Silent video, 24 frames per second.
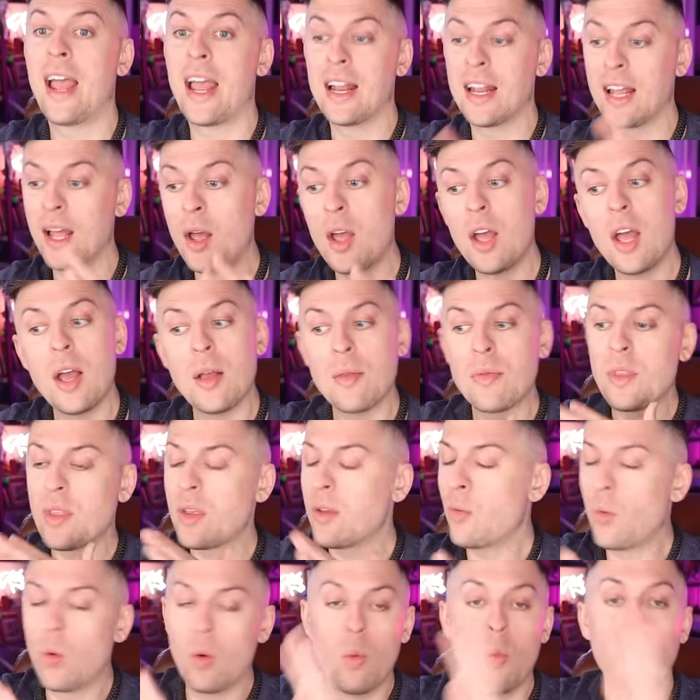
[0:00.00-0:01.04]
And
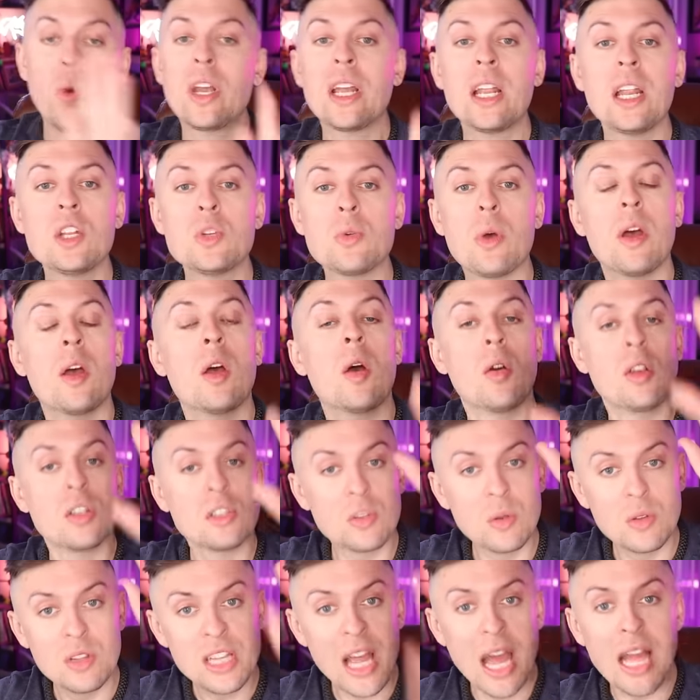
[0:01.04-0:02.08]
we'll get into it.
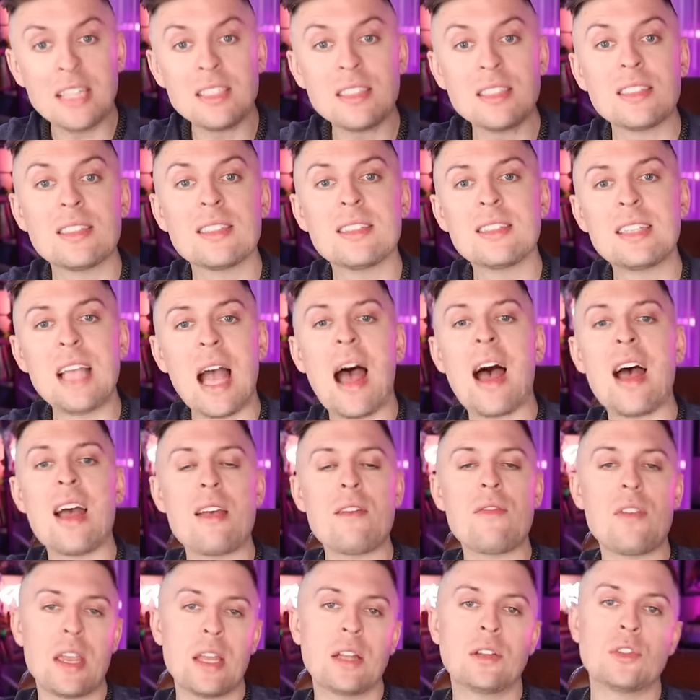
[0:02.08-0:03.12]
So let's
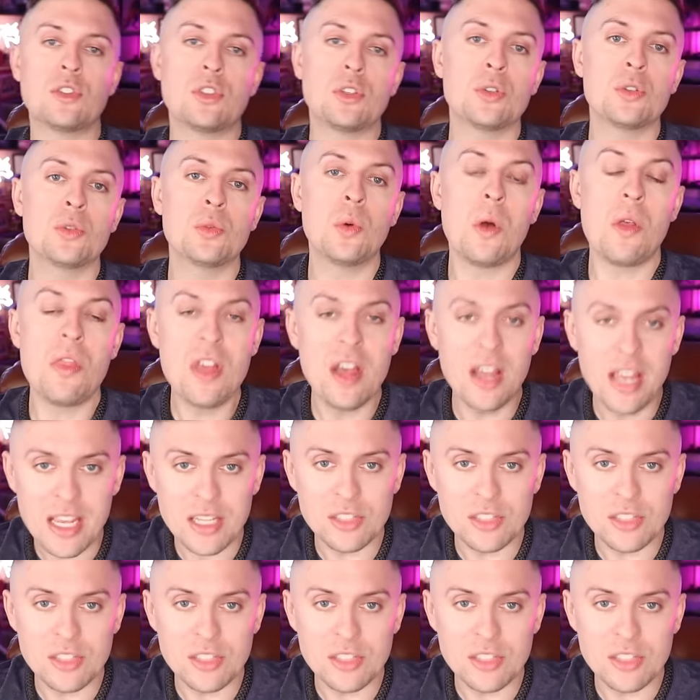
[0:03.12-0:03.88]
dive into the